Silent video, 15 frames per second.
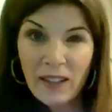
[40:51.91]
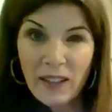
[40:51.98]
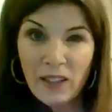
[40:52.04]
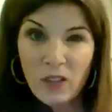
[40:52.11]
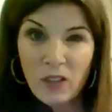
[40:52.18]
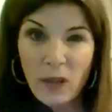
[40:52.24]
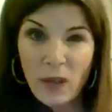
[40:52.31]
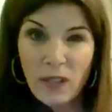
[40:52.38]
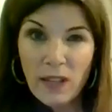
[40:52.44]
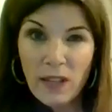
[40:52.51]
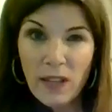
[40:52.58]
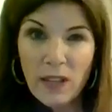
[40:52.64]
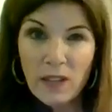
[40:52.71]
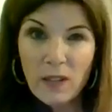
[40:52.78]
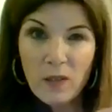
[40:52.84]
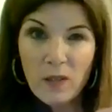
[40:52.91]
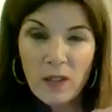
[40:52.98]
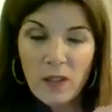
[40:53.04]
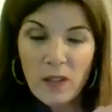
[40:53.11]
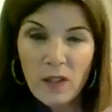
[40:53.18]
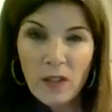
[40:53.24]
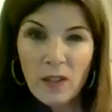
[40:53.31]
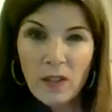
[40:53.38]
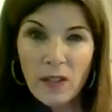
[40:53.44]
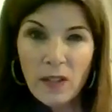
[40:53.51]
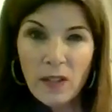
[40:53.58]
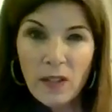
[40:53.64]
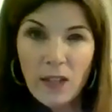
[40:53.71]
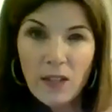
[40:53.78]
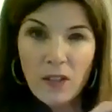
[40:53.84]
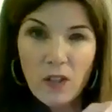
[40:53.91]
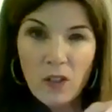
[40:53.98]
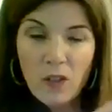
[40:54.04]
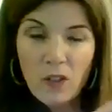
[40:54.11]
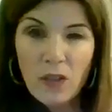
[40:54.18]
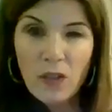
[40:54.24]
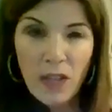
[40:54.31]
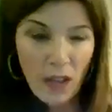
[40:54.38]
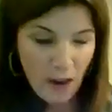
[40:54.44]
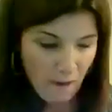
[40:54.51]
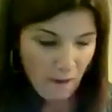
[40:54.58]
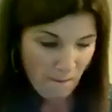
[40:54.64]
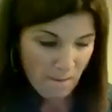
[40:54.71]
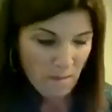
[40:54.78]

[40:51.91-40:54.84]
Because you want nice circles there.